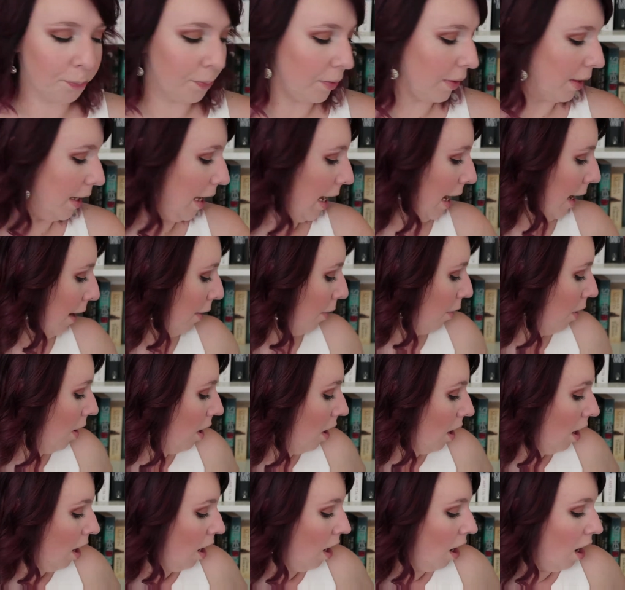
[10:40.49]
Now,
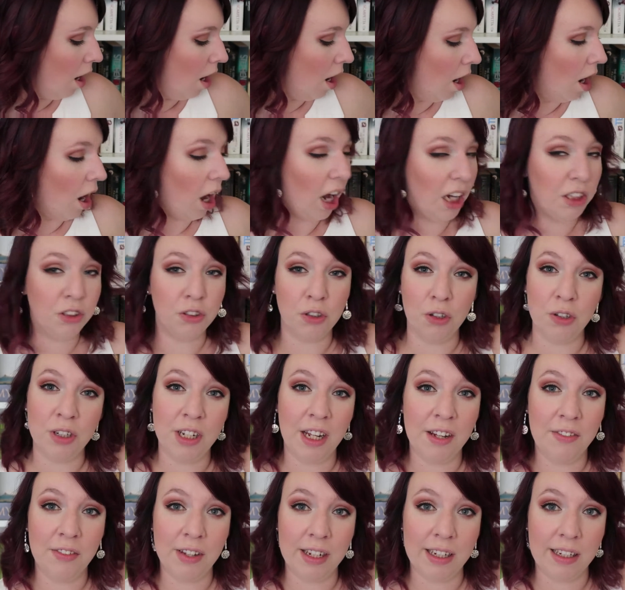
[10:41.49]
I don't
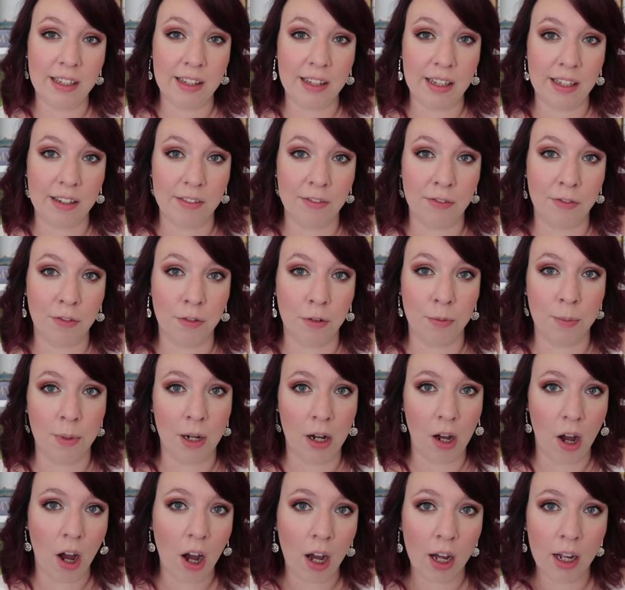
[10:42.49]
have anything for my
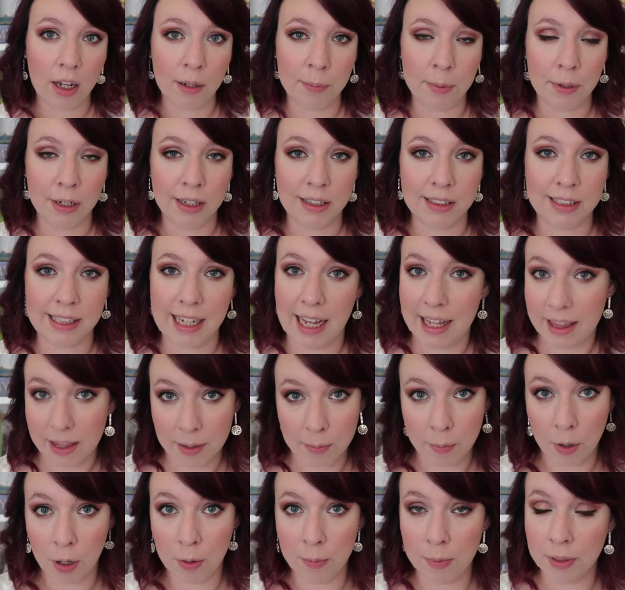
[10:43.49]
eyebrows at the
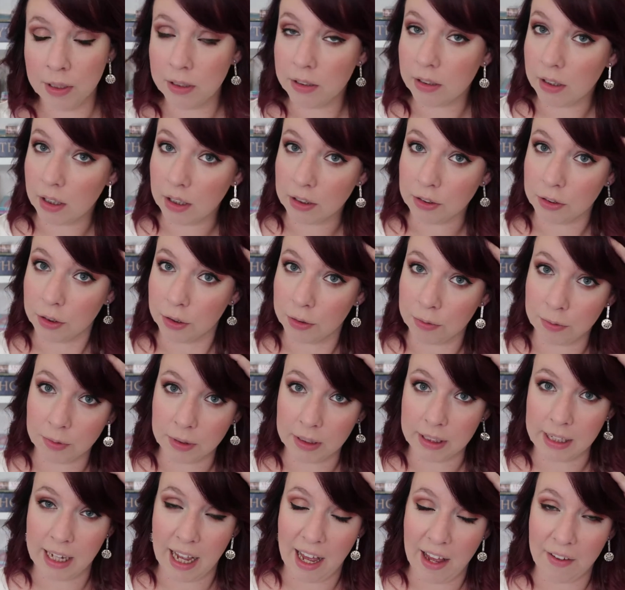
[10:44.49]
moment. I don't
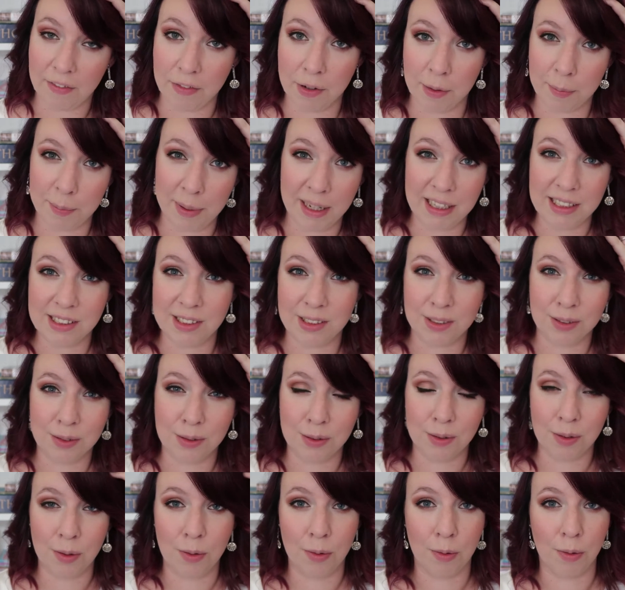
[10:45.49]
really have a
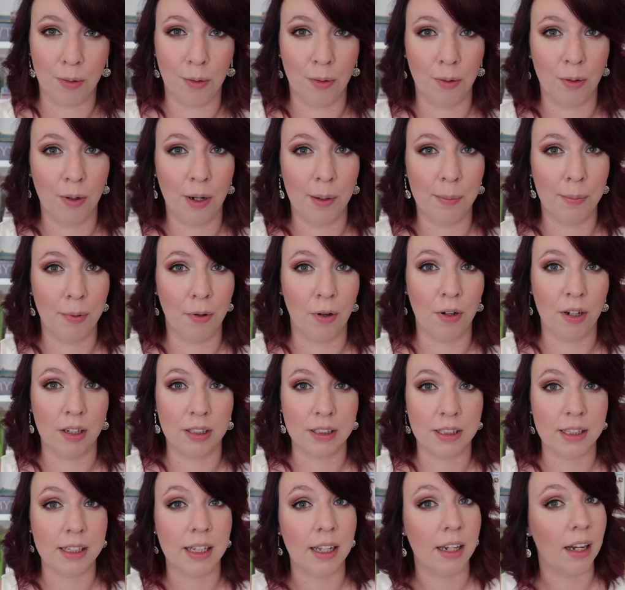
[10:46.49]
pencil or a
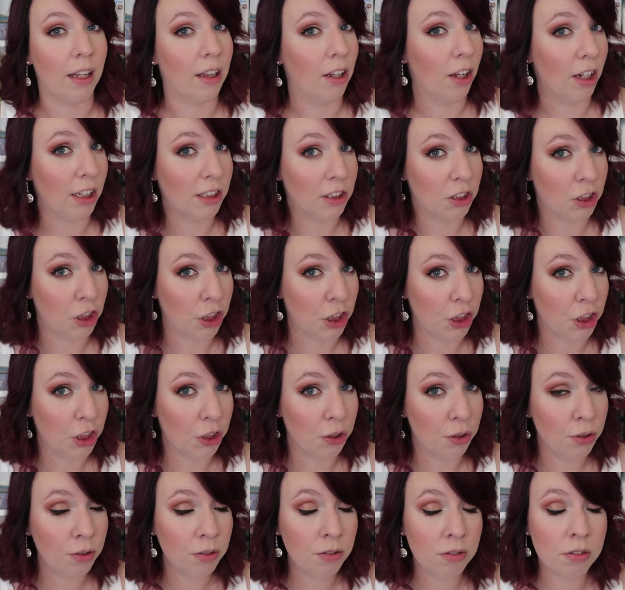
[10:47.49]
product that I like to
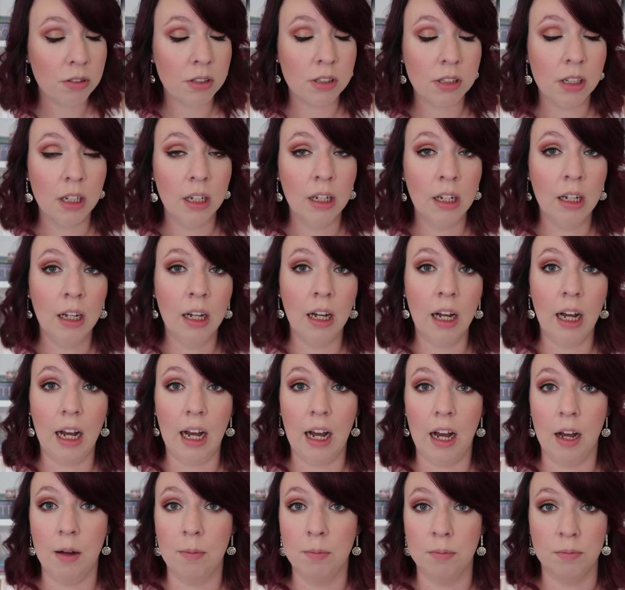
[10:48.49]
use,
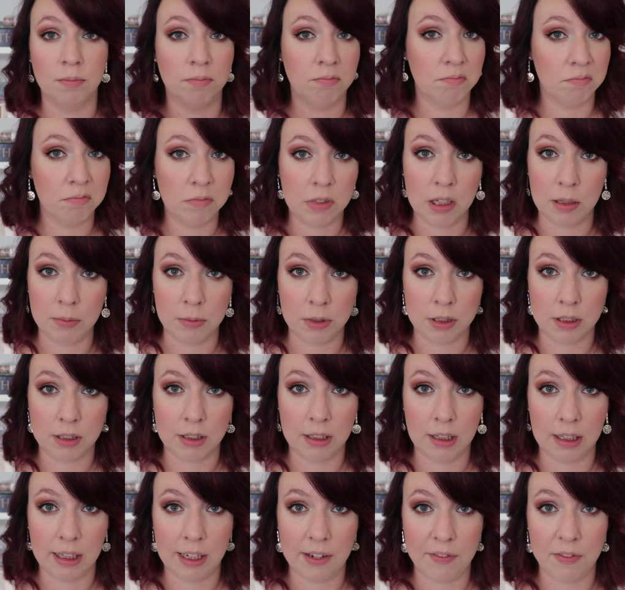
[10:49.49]
so I'm just
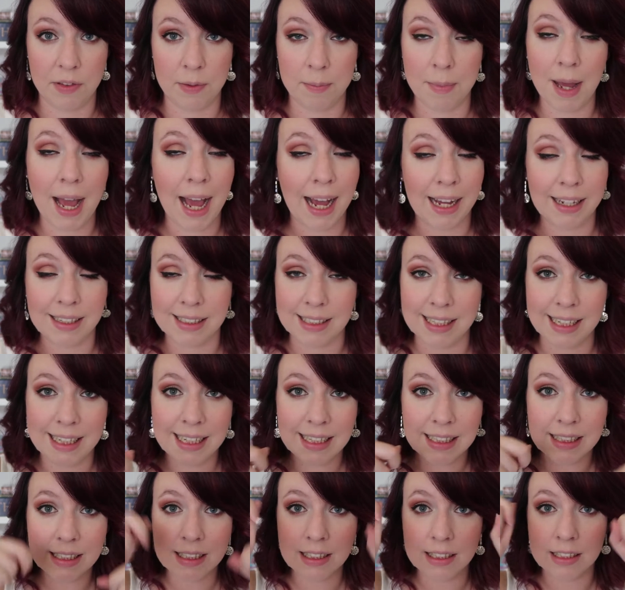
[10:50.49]
going to leave them as
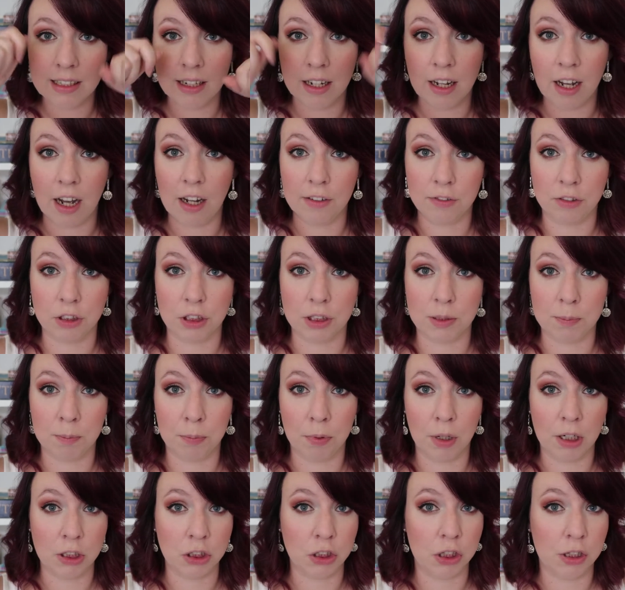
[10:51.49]
is. I've just
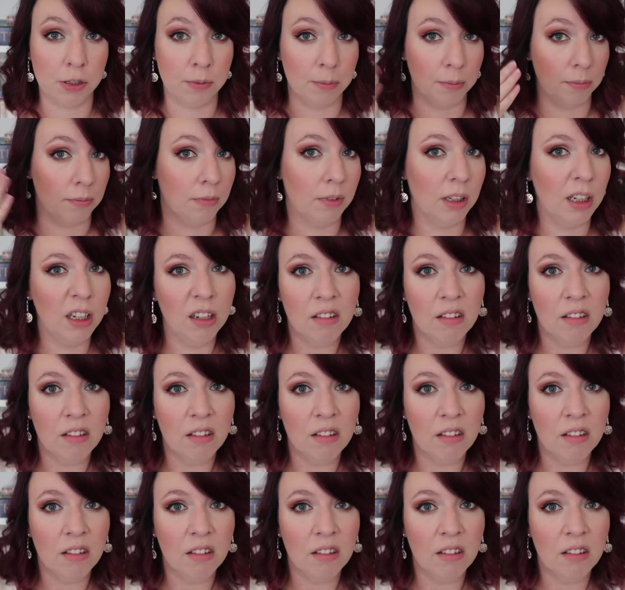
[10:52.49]
brushed them.